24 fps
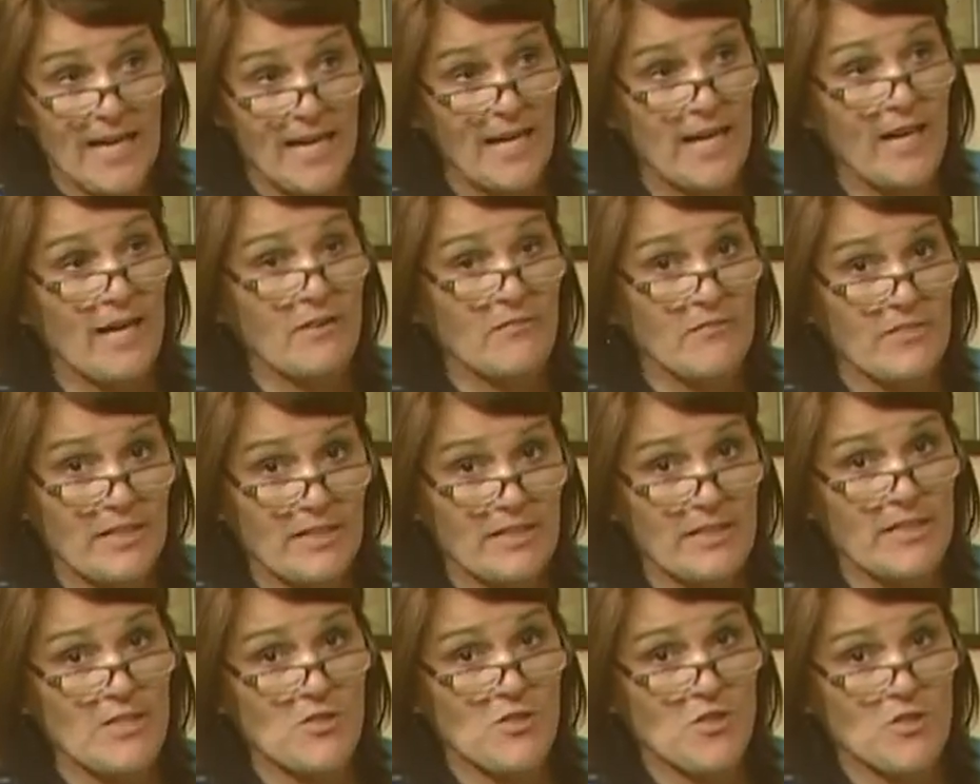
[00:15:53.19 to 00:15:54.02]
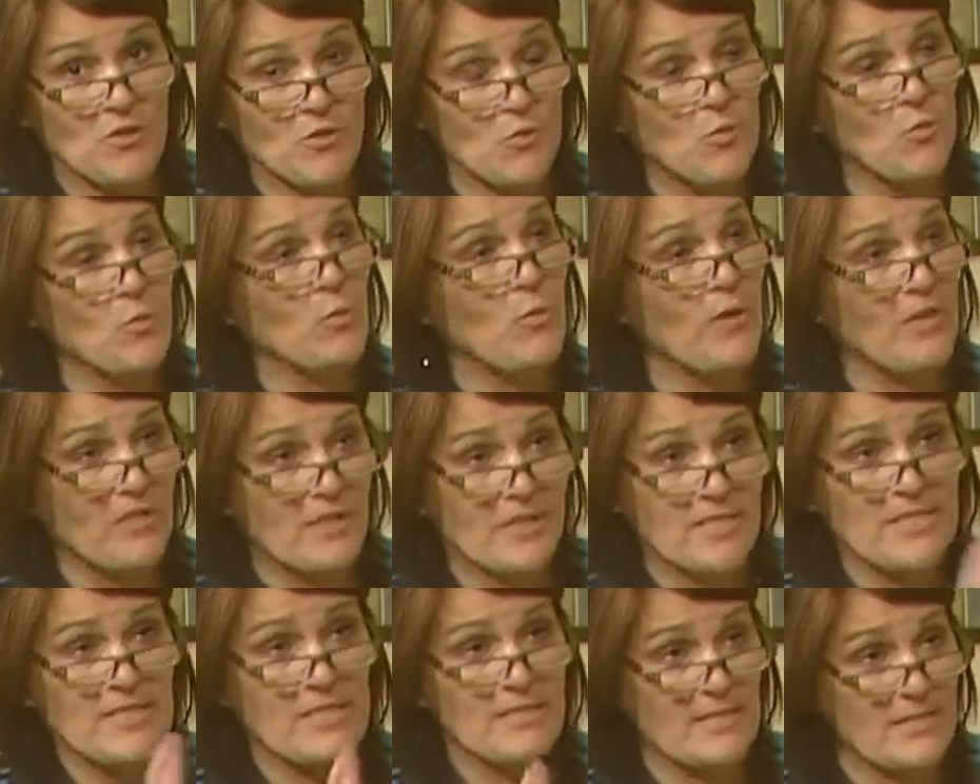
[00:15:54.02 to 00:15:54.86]
have an issue with
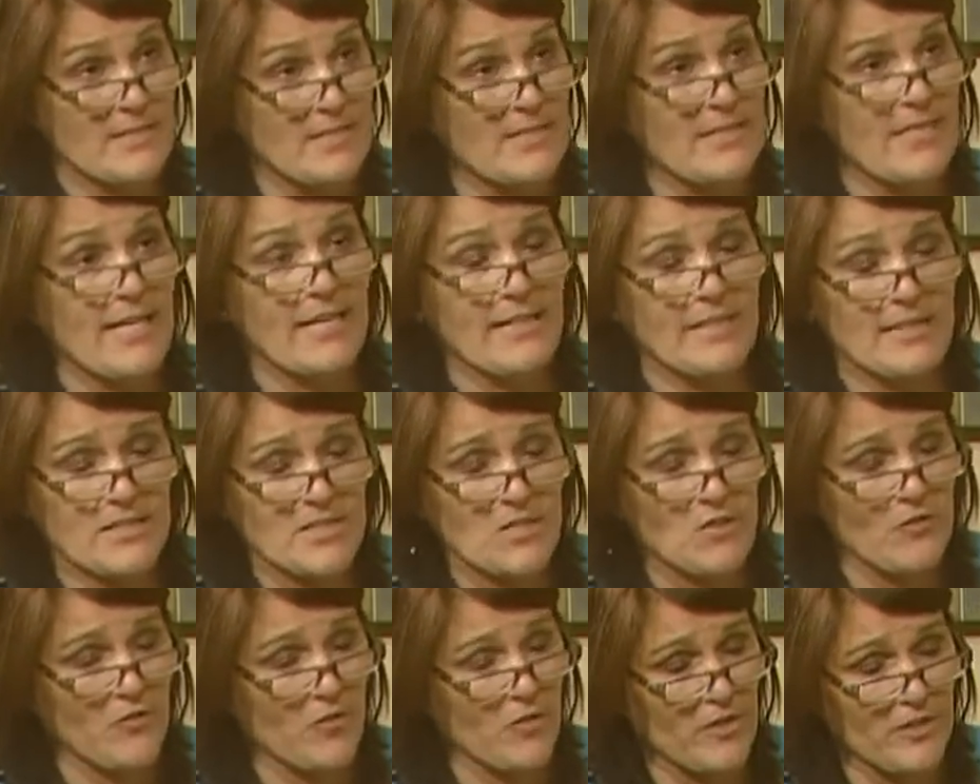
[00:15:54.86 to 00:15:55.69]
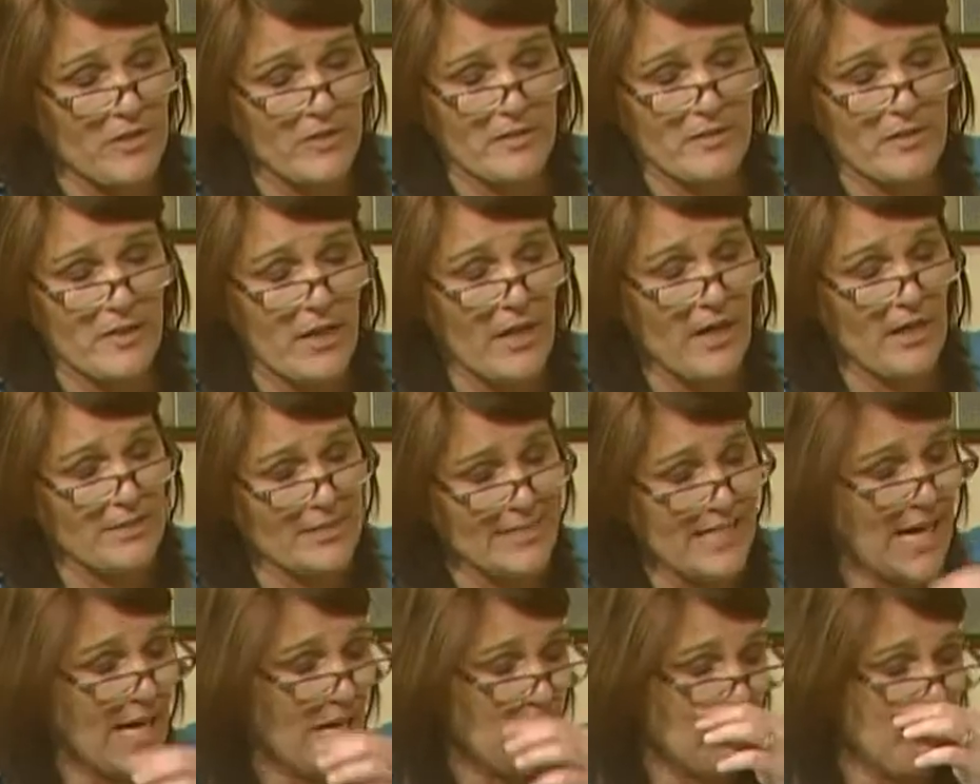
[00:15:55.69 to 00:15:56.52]
the synthetics for exactly. a
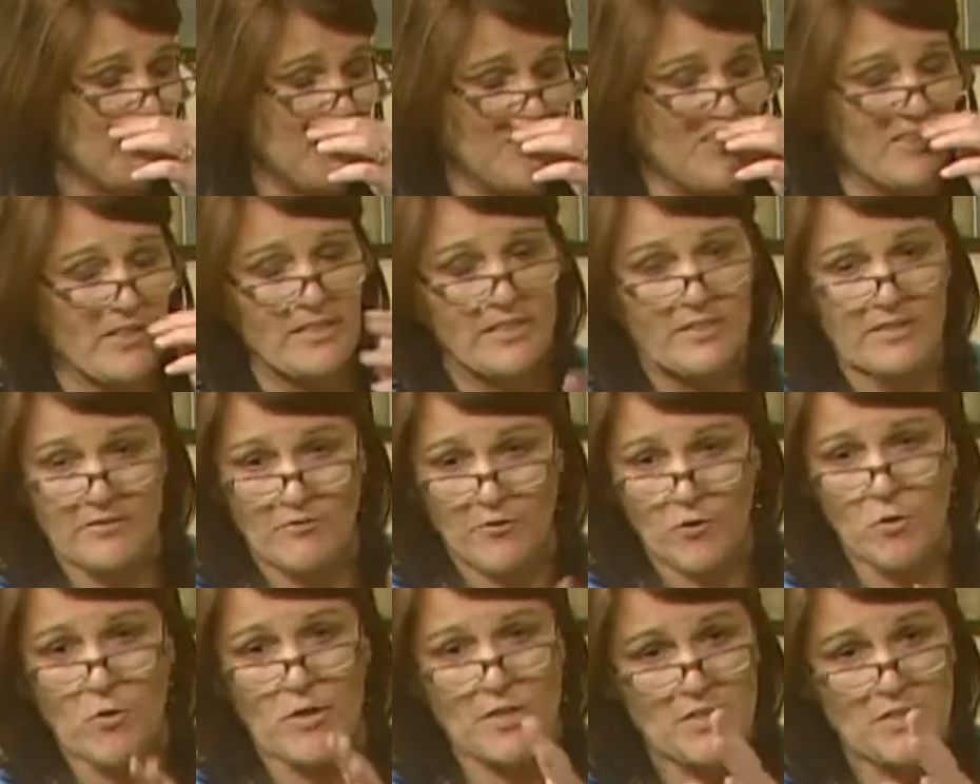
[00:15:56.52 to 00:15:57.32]
time period, mm -hmm. and of mm-hmm.